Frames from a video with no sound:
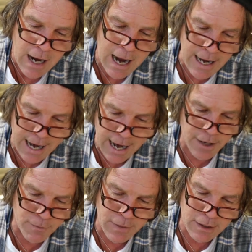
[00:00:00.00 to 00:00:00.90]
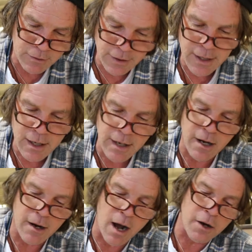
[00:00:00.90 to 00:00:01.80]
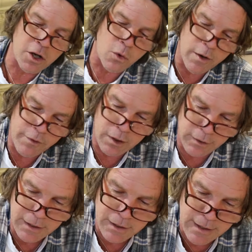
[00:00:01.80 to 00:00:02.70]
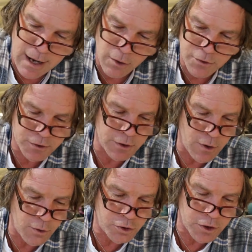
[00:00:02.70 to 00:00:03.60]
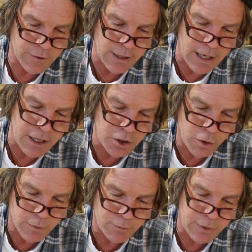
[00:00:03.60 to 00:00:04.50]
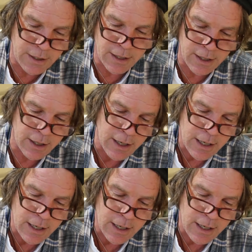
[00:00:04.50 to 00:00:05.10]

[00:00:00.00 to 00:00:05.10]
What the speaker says: I adamantly and unequivocally denounce the notion that any human being